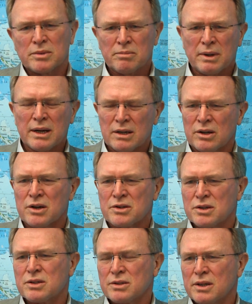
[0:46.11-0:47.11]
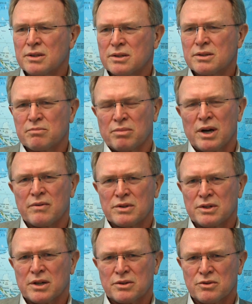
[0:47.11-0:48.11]
but by and large it's private
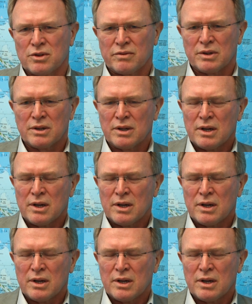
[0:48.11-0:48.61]
sector driven.